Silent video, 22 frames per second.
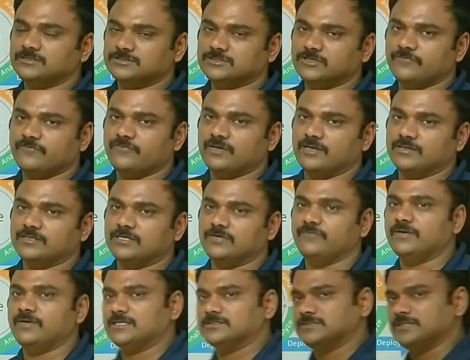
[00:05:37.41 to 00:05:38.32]
and stuff like
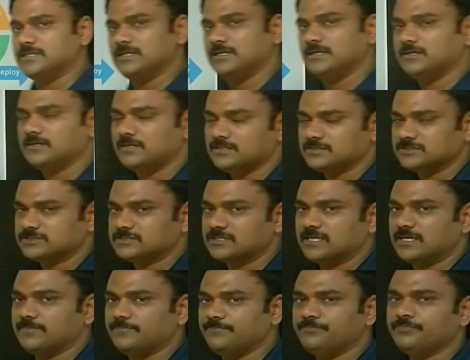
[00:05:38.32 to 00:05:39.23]
that, whereas here in
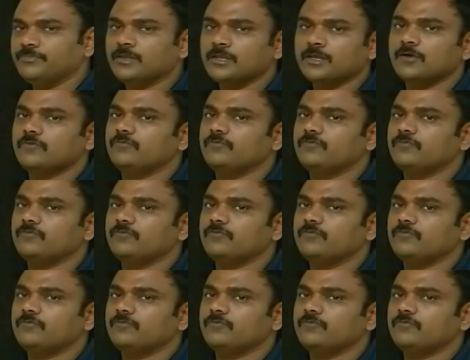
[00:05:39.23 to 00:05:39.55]
Scrum